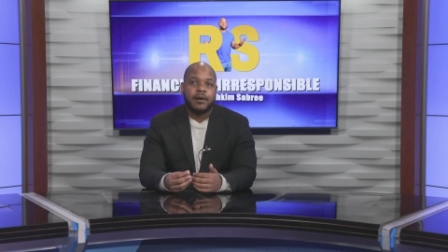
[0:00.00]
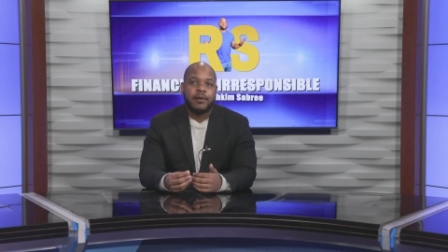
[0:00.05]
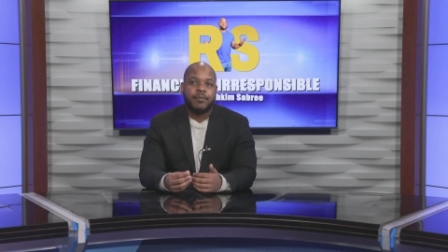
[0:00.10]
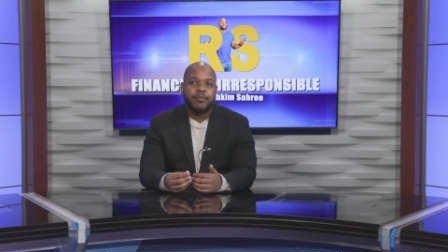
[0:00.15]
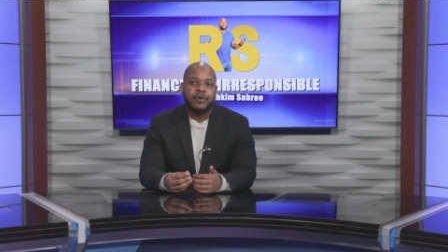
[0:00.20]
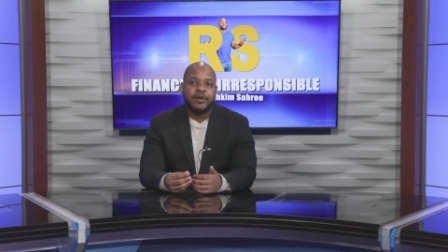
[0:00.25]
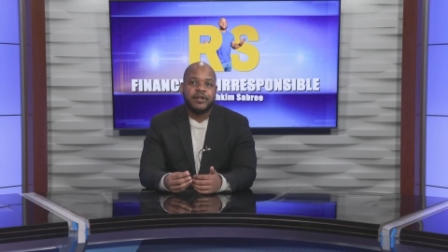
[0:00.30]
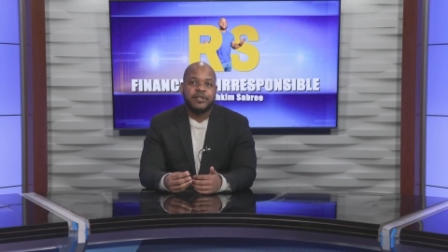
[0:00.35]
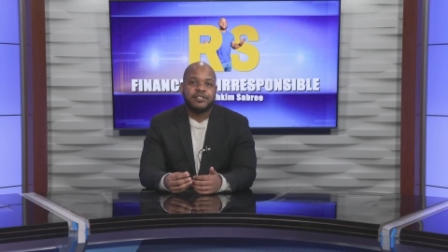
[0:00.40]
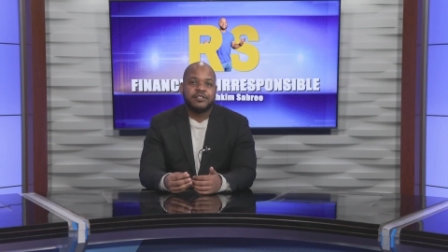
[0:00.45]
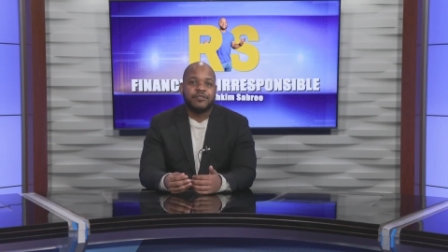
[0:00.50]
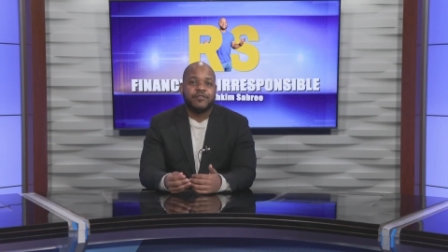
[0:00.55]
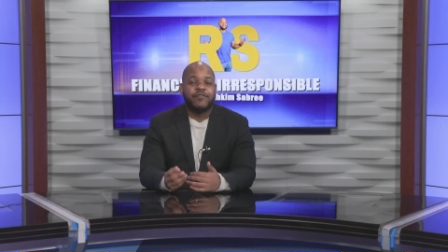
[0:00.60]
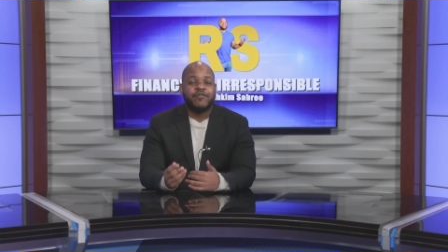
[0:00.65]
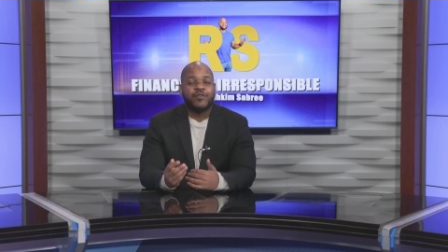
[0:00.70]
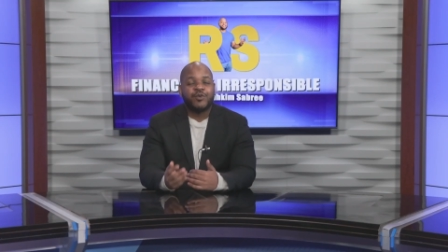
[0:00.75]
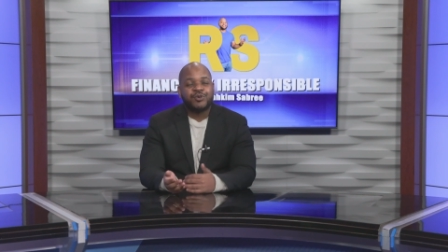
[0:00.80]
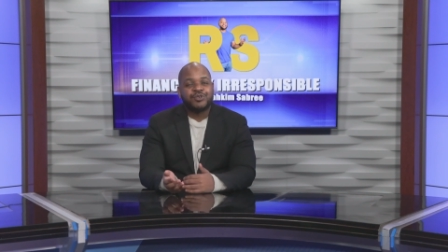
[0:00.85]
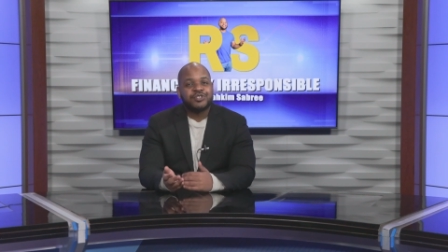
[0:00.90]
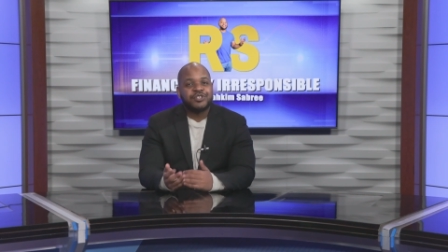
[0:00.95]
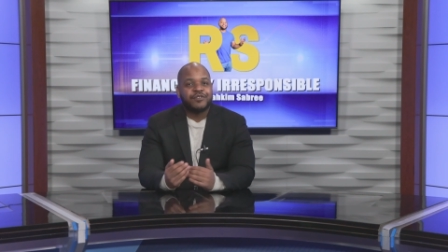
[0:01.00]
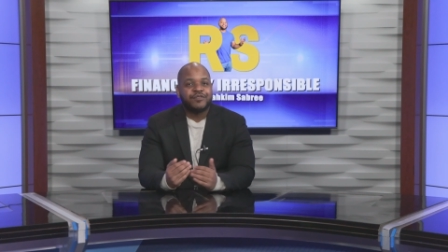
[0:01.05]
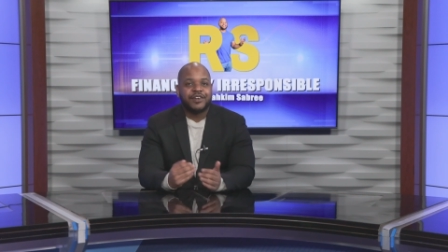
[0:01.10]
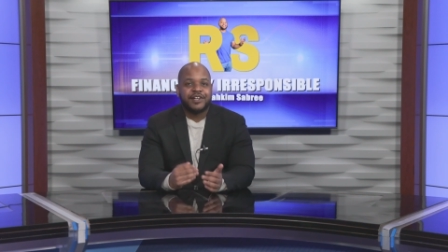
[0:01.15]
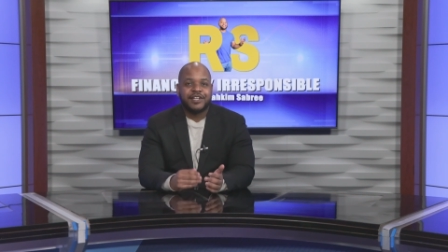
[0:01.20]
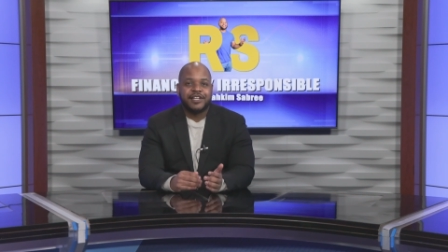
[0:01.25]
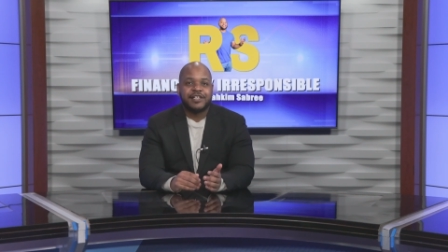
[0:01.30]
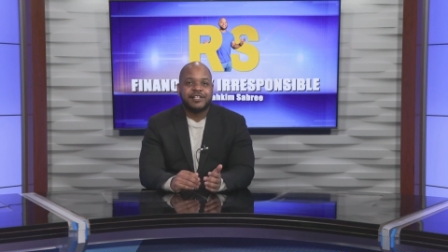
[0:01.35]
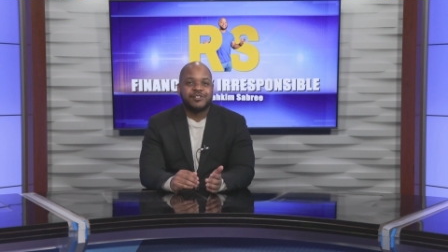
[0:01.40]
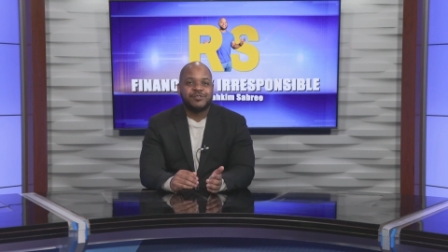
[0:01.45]
But it's a forced
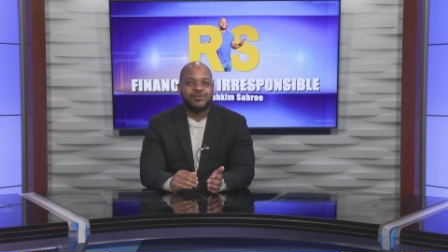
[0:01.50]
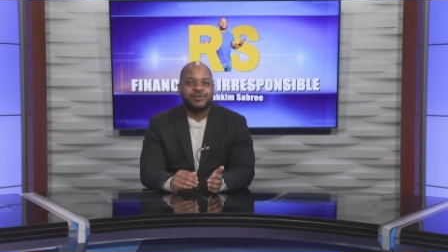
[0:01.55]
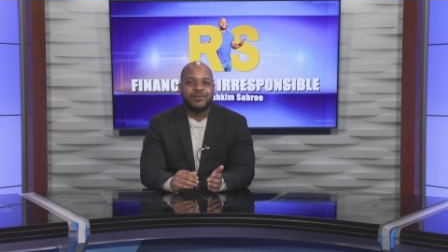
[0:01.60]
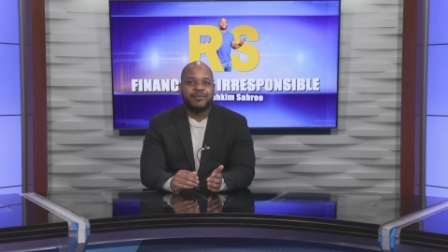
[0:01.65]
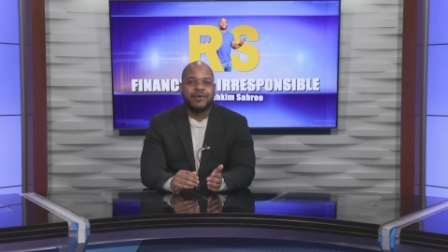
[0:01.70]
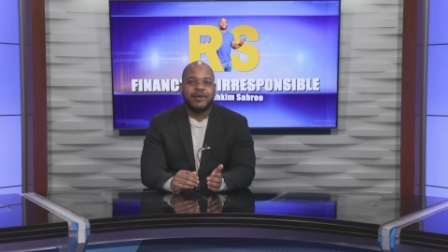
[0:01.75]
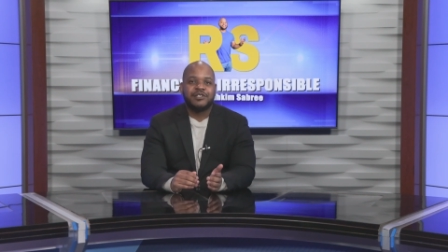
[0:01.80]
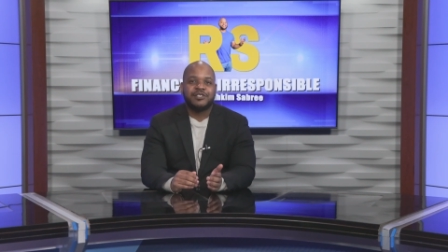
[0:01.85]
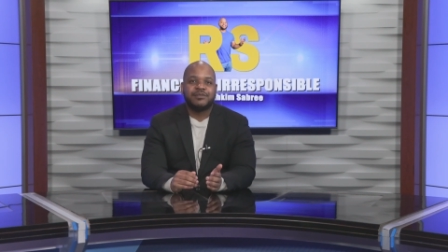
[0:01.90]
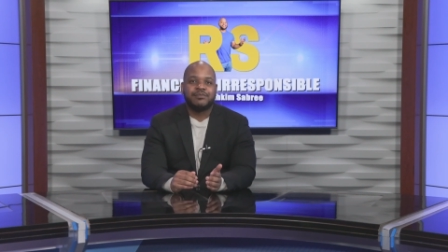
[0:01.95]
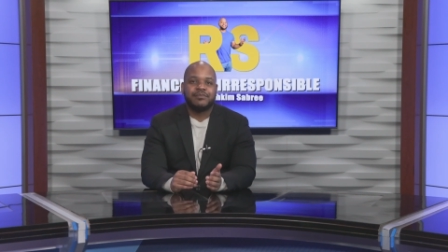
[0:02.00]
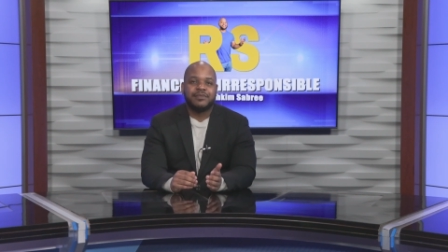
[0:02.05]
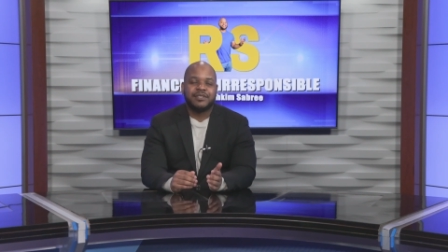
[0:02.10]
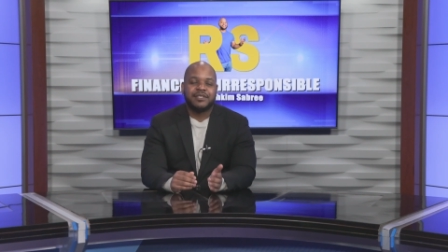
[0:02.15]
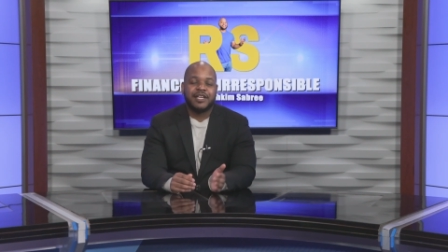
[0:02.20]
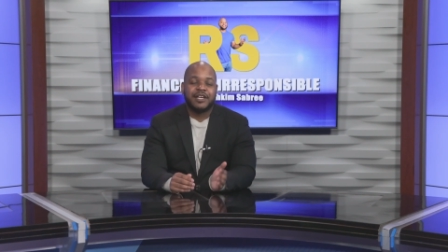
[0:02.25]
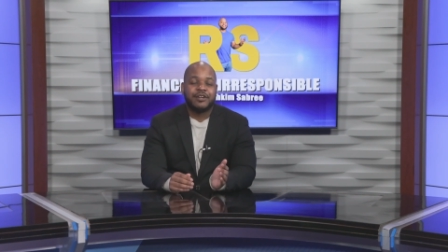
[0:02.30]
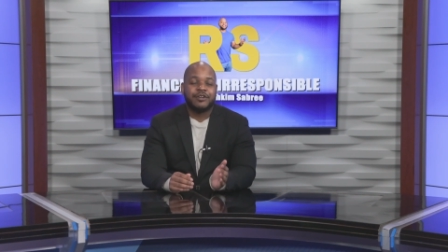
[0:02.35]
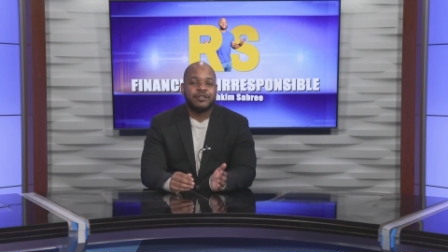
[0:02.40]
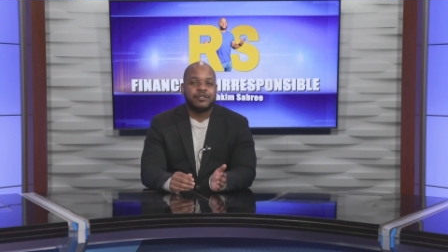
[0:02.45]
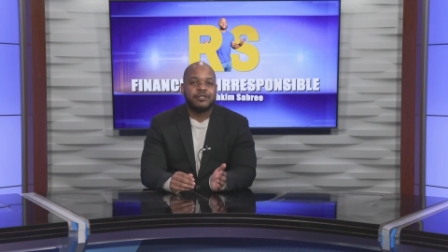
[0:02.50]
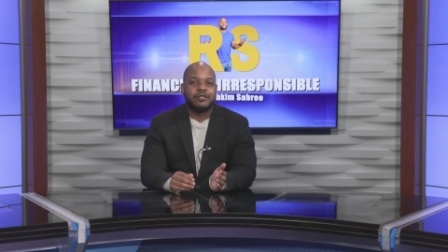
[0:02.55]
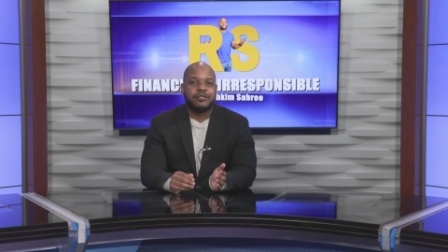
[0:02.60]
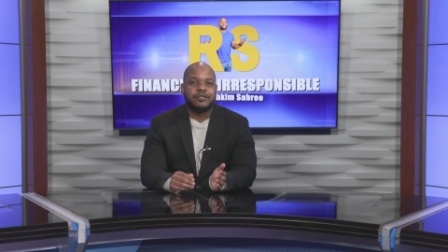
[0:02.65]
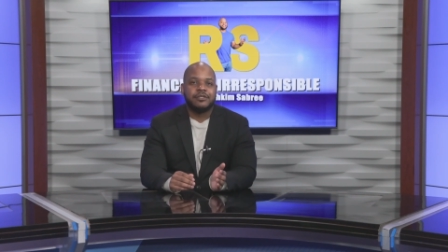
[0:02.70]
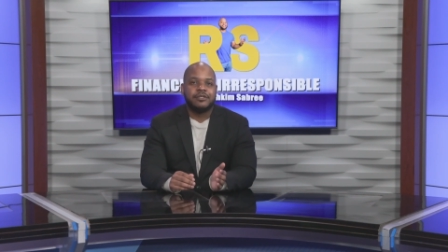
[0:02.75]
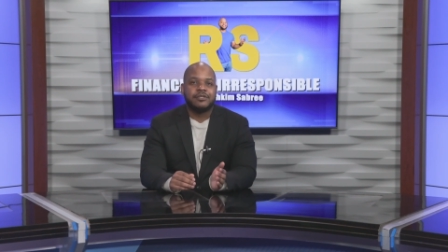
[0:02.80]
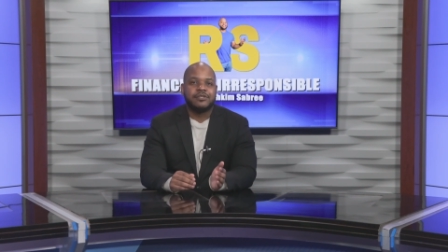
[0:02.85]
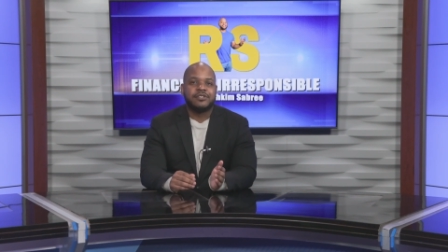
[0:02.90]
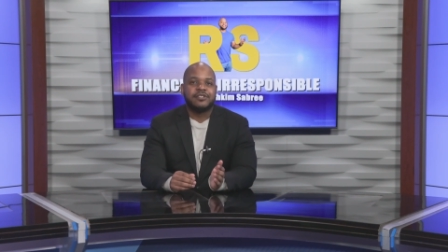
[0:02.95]
financial enmeshment that
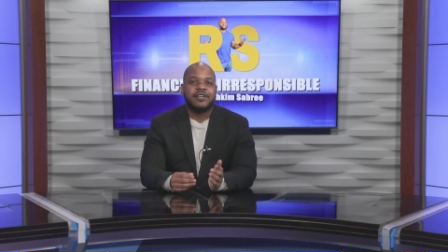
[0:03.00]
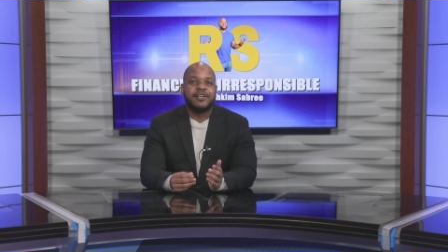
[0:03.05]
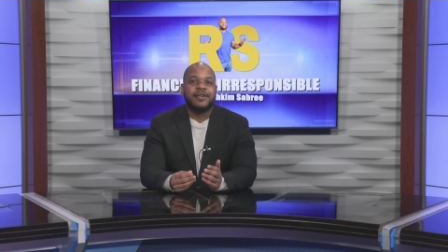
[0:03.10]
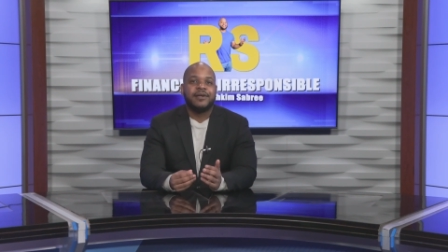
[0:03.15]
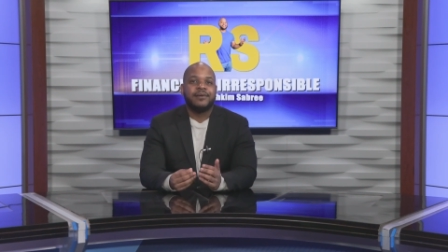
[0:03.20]
occurs